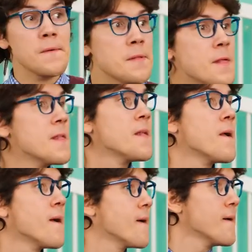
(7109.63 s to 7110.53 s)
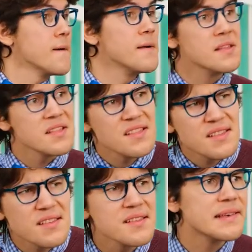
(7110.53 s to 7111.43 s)
dodged that bullet.
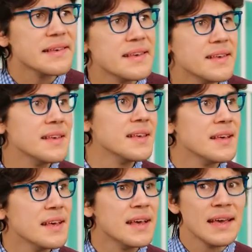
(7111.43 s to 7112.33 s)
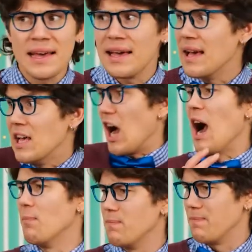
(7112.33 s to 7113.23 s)
Wonder where she is.
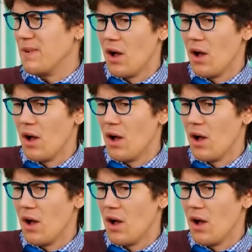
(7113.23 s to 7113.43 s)
Ah!